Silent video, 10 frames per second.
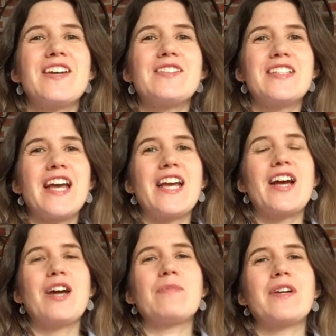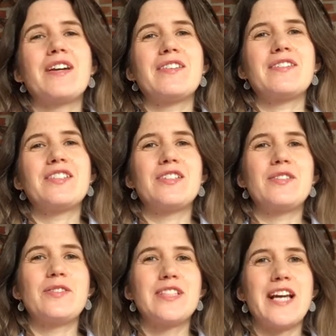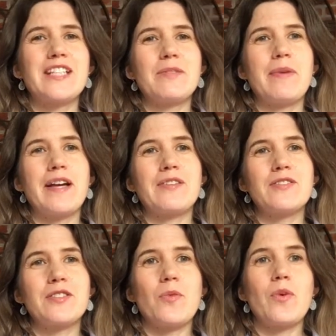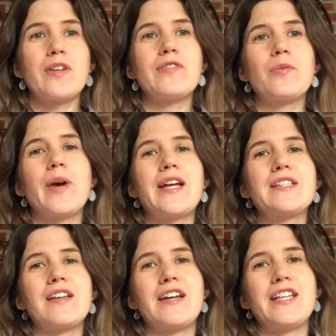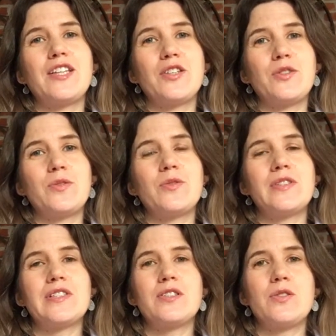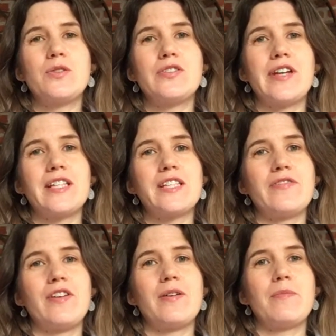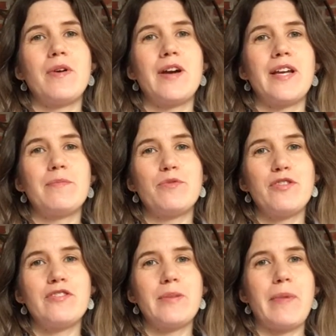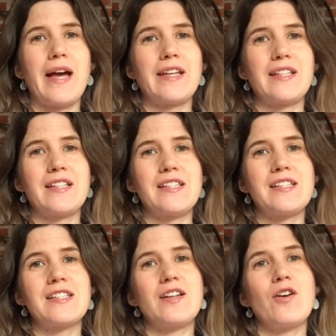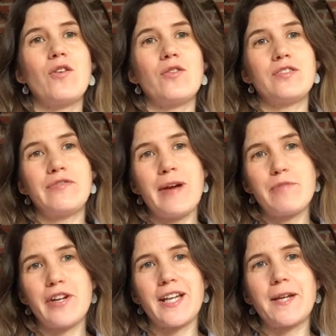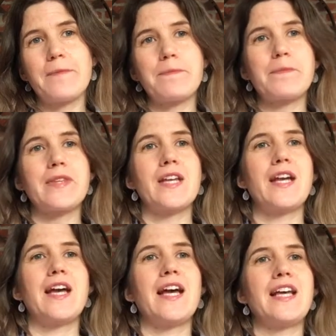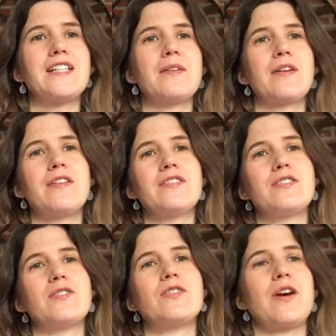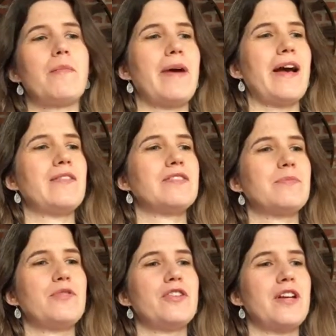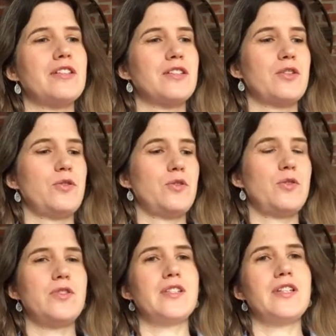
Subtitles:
today I'm going to chat about one of the ways I use to transfer my embroidery patterns onto fabric. And I'm going to talk about a product called,